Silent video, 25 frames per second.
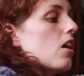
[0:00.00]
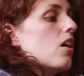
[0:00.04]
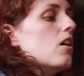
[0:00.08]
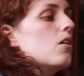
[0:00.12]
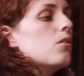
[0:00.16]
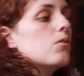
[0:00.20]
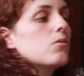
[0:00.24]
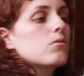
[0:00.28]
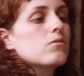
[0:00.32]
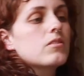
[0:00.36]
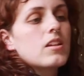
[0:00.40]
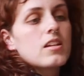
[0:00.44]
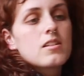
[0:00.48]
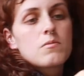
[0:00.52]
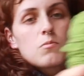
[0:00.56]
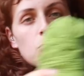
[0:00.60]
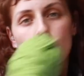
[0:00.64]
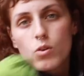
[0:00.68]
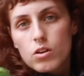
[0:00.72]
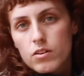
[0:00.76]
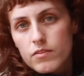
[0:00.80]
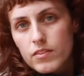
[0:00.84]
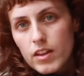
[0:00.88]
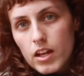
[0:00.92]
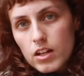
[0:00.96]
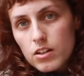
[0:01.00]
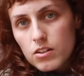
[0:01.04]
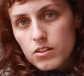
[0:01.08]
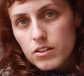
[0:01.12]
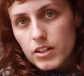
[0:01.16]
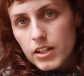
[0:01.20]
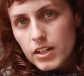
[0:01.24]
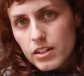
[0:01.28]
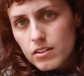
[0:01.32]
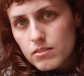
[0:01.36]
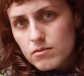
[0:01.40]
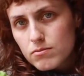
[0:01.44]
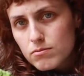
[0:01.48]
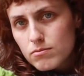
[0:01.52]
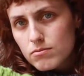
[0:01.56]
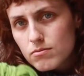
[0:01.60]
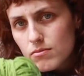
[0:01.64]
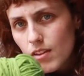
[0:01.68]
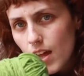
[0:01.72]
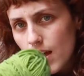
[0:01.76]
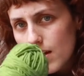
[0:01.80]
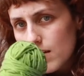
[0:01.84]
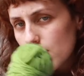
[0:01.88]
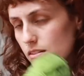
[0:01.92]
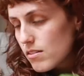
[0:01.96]
Oh, there's more of that green
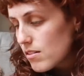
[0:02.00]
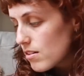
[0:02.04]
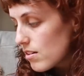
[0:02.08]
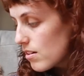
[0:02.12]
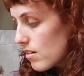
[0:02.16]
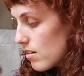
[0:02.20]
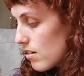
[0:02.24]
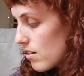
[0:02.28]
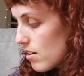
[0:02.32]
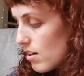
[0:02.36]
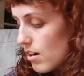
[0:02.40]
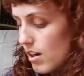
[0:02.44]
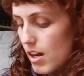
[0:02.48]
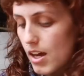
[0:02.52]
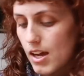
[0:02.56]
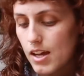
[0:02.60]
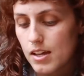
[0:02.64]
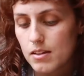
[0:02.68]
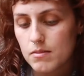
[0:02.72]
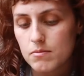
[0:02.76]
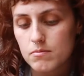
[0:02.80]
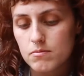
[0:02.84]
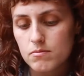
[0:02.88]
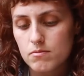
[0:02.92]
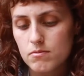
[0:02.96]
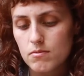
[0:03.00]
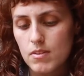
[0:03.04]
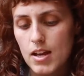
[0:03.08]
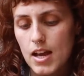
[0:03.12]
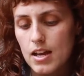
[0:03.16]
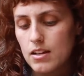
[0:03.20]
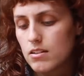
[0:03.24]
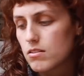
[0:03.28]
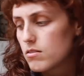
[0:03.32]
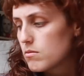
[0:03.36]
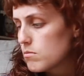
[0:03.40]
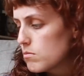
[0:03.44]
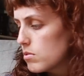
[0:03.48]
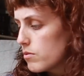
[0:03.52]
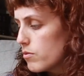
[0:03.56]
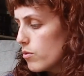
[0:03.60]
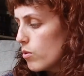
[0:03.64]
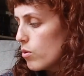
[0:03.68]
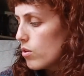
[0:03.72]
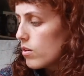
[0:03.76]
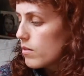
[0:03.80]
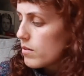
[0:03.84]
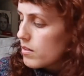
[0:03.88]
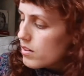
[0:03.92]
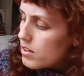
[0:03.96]
that I had
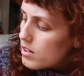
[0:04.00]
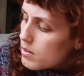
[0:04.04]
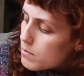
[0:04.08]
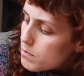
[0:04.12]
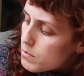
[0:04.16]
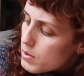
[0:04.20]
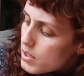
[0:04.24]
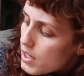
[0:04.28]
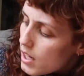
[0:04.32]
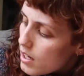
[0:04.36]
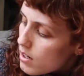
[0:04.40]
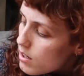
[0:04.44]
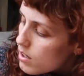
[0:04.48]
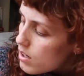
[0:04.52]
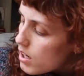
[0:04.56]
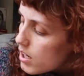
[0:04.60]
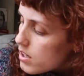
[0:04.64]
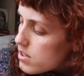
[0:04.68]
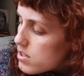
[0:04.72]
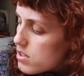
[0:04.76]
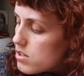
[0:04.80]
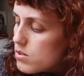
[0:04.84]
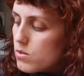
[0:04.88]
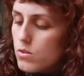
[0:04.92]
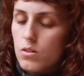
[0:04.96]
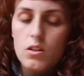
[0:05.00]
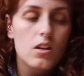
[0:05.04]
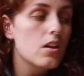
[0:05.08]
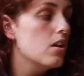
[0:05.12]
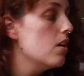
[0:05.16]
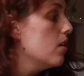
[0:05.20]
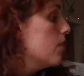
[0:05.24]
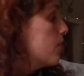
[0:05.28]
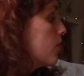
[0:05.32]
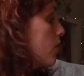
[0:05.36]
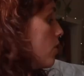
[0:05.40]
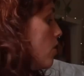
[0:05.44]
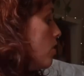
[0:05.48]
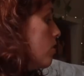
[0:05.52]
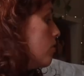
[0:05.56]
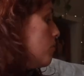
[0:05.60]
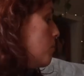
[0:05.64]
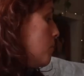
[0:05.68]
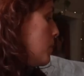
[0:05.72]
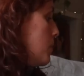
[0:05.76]
before. I'm gonna put that next to the cotton